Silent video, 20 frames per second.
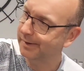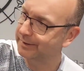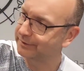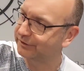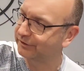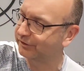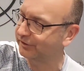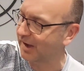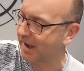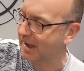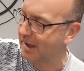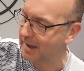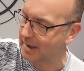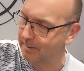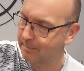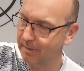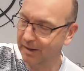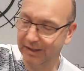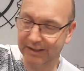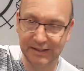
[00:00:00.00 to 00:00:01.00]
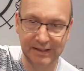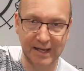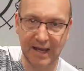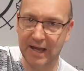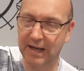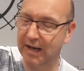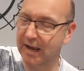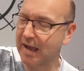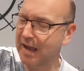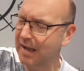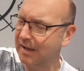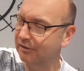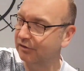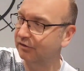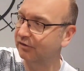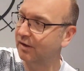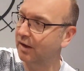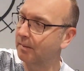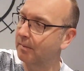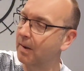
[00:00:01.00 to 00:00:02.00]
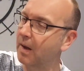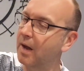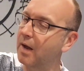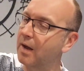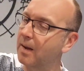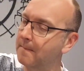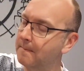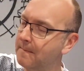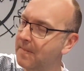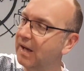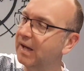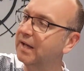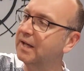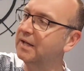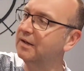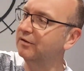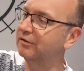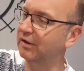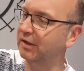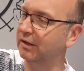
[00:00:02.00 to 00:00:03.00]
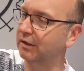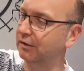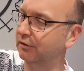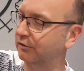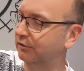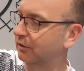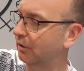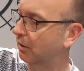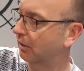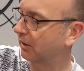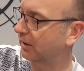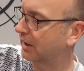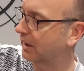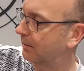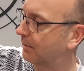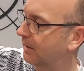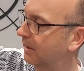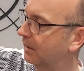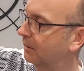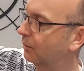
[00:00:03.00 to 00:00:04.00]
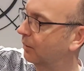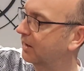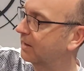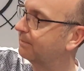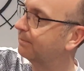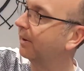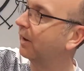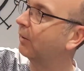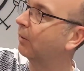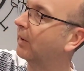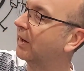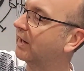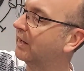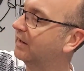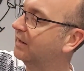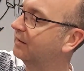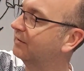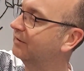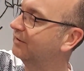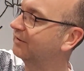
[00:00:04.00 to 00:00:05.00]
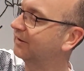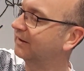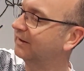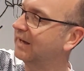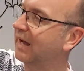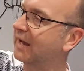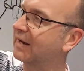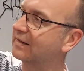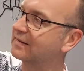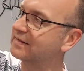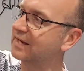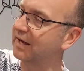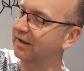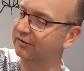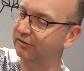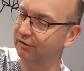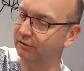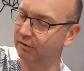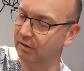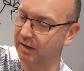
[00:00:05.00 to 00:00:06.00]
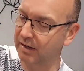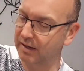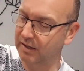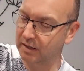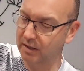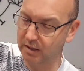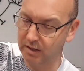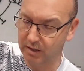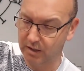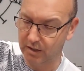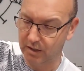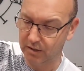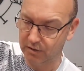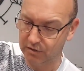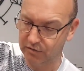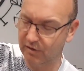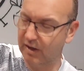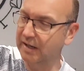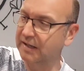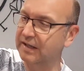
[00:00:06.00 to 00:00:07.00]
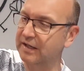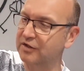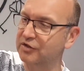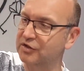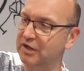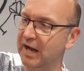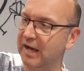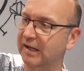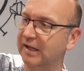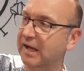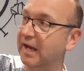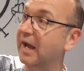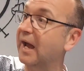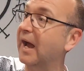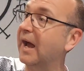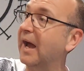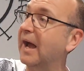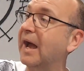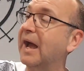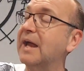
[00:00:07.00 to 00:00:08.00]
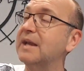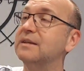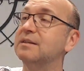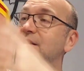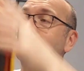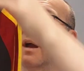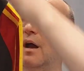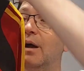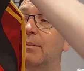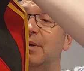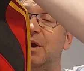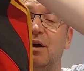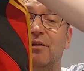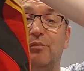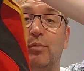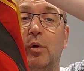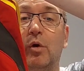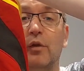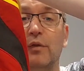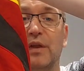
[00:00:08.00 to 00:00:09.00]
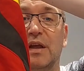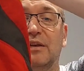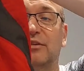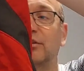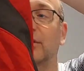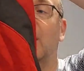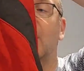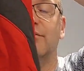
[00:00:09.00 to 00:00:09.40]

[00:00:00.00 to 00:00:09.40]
Sam, again, has some amazing stock coming in week by week. And this is the Galatasaray training jacket, and I mean, I've worn this.